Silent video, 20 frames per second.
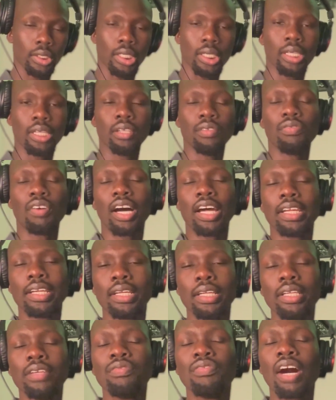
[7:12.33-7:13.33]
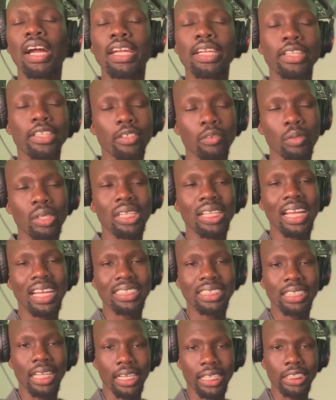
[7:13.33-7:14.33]
He finally he finally
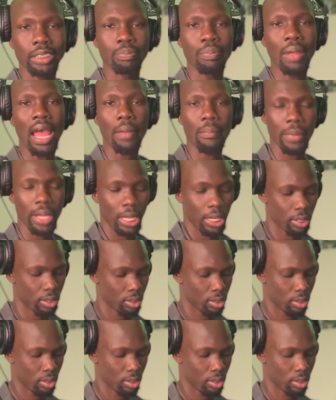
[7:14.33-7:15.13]
realized that he's Batman.